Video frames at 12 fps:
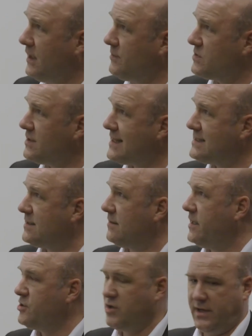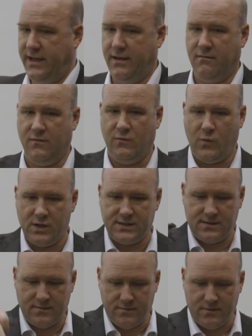So that's literally
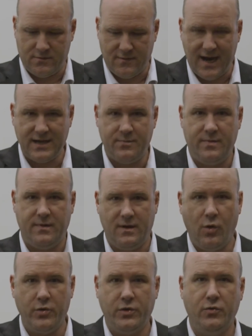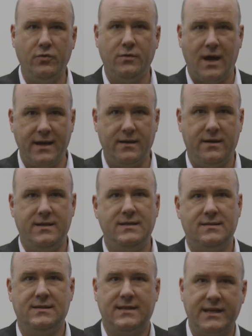was right below you,
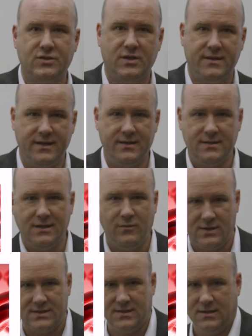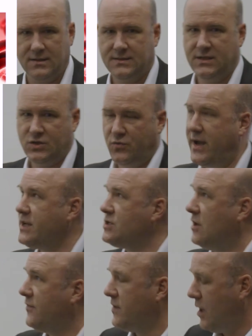underneath this lecture theater, was the
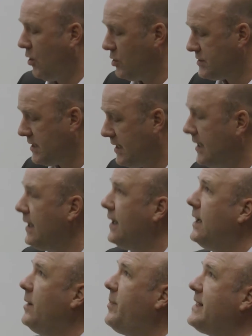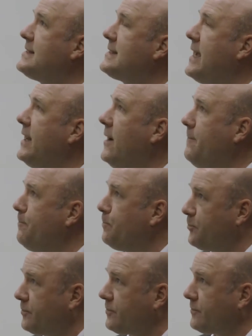situation of the old PET scanner.
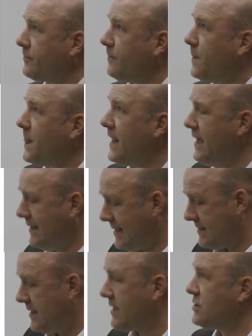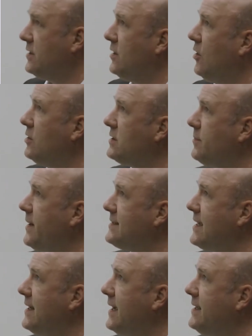And that's actually the old
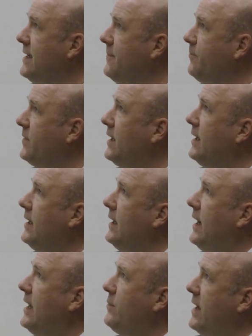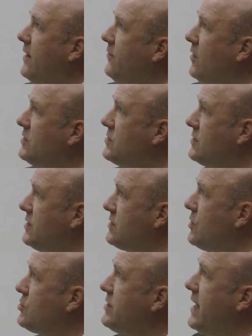PET scanner here. And we have also the
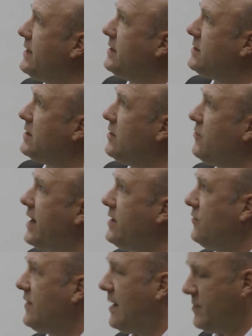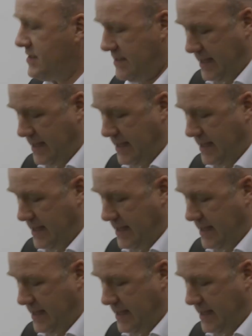associated radiopharmacy